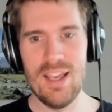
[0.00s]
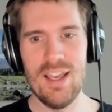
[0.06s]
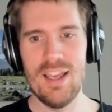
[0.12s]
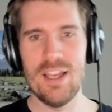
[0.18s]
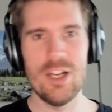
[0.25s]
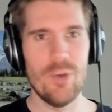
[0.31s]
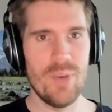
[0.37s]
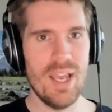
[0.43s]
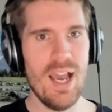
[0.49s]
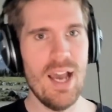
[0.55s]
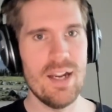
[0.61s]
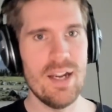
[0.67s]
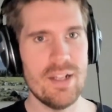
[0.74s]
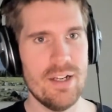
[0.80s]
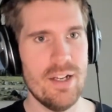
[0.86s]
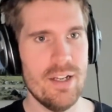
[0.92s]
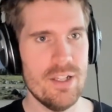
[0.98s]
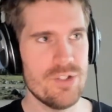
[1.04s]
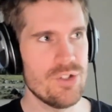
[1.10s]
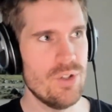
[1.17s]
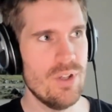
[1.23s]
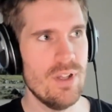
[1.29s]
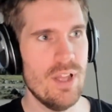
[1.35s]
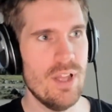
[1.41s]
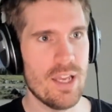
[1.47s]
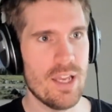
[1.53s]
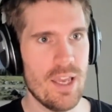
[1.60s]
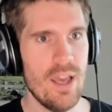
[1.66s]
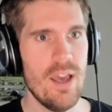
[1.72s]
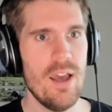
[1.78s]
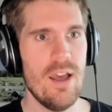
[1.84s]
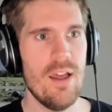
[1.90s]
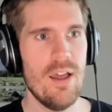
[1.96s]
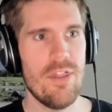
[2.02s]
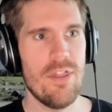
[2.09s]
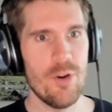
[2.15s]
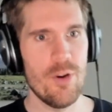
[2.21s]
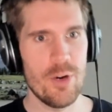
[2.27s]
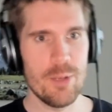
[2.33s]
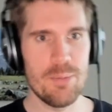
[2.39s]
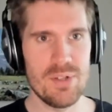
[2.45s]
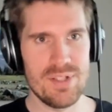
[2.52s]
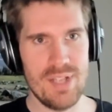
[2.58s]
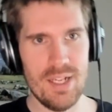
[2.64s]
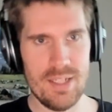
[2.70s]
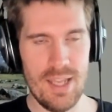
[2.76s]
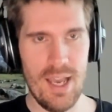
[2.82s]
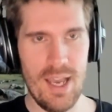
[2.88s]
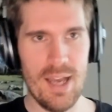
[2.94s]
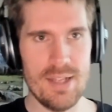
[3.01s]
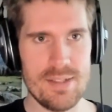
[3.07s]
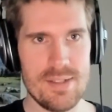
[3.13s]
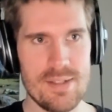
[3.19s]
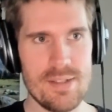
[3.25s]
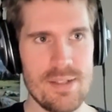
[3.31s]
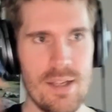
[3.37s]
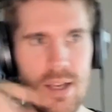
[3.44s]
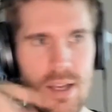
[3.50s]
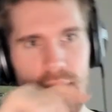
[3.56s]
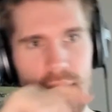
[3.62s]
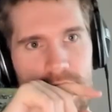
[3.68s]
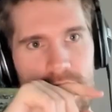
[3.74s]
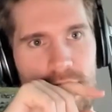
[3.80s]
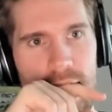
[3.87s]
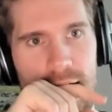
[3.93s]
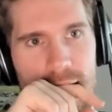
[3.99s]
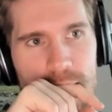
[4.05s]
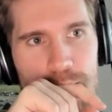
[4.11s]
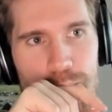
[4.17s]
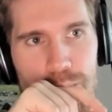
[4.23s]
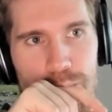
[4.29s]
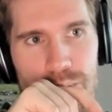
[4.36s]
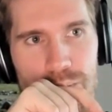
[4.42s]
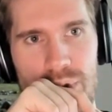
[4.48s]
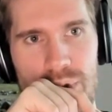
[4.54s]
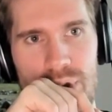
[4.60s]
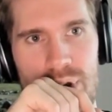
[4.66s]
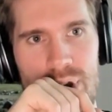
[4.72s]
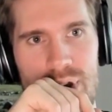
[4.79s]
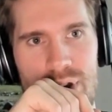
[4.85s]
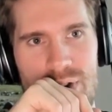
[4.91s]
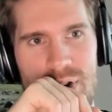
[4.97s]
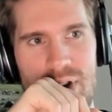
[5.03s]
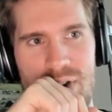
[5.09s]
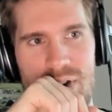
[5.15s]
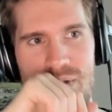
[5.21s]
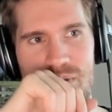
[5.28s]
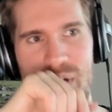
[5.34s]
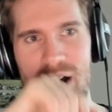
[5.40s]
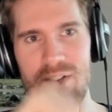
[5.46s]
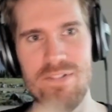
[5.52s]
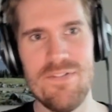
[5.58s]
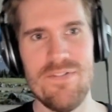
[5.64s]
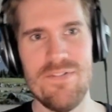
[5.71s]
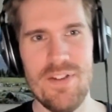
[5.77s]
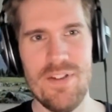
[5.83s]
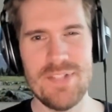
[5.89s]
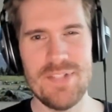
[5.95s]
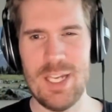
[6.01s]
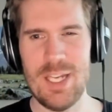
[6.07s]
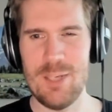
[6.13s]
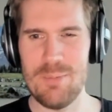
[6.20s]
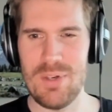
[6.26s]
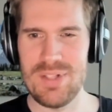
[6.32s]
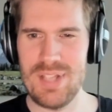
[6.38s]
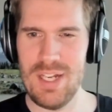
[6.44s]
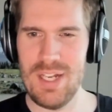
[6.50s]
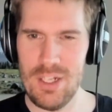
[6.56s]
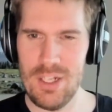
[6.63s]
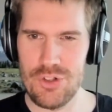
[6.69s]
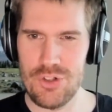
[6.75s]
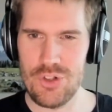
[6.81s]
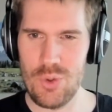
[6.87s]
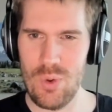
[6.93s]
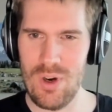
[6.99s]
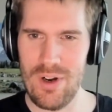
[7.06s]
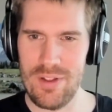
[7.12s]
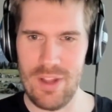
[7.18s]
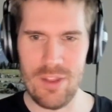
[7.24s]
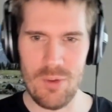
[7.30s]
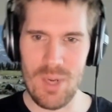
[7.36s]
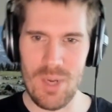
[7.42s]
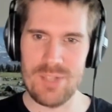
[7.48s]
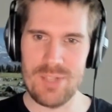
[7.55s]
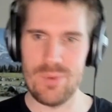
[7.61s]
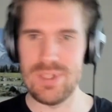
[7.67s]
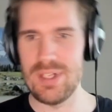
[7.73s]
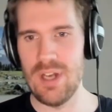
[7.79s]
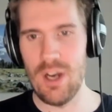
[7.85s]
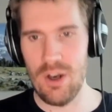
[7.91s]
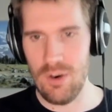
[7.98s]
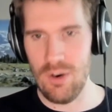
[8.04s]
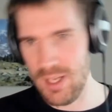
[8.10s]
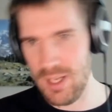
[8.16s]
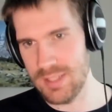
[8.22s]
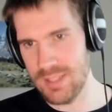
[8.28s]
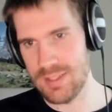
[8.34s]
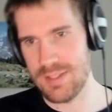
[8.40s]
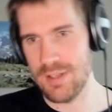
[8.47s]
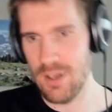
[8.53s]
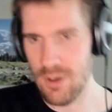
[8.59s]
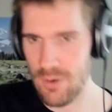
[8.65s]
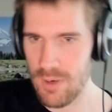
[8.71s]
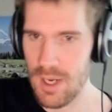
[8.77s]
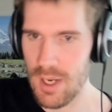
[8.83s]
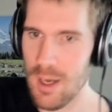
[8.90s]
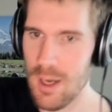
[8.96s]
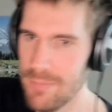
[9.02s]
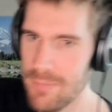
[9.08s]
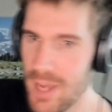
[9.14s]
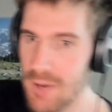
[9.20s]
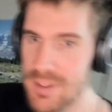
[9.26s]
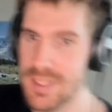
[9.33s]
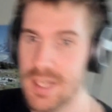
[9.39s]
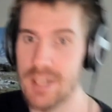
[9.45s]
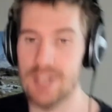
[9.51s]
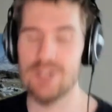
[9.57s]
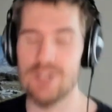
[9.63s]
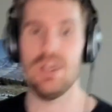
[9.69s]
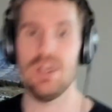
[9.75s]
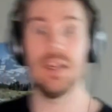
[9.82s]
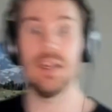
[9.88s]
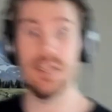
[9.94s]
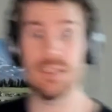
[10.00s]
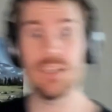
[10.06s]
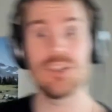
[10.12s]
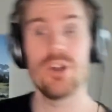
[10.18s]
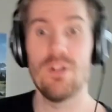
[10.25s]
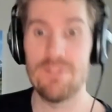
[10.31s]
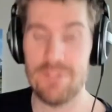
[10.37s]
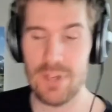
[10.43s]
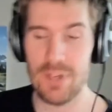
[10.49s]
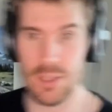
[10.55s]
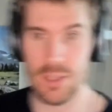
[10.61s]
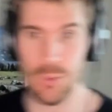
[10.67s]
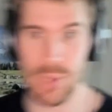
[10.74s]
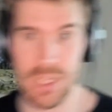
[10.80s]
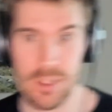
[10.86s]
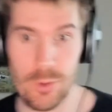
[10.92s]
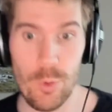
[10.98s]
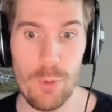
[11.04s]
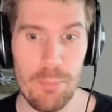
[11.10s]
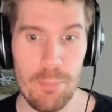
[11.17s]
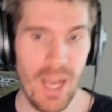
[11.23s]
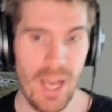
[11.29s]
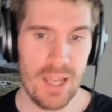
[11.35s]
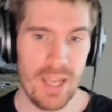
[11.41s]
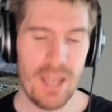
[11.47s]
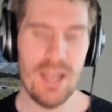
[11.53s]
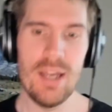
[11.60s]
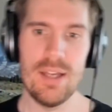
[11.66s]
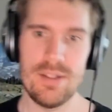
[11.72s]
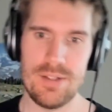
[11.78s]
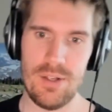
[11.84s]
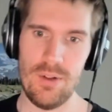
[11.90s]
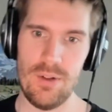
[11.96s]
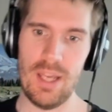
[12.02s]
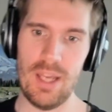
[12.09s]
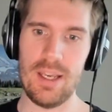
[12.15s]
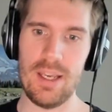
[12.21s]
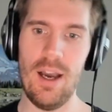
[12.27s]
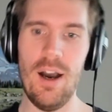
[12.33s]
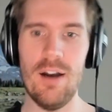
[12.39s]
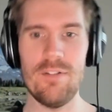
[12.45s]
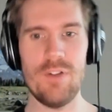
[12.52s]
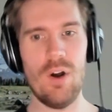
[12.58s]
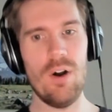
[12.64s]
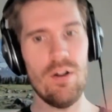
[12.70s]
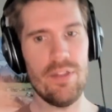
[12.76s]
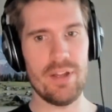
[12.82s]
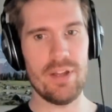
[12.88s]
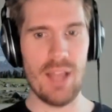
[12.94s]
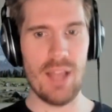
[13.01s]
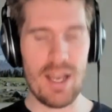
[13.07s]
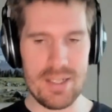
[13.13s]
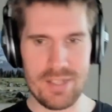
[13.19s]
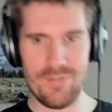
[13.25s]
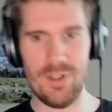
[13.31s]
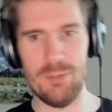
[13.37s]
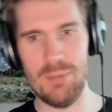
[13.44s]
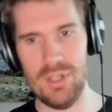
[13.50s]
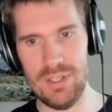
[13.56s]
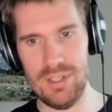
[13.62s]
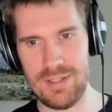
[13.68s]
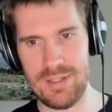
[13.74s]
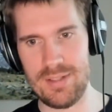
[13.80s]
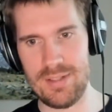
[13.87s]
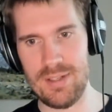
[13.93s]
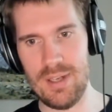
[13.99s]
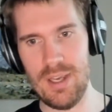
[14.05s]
we had an initial like 30% yes, about 15% unsure, and then the rest was no. And so that was an additional field that we could group by. So like of all the class of inputs,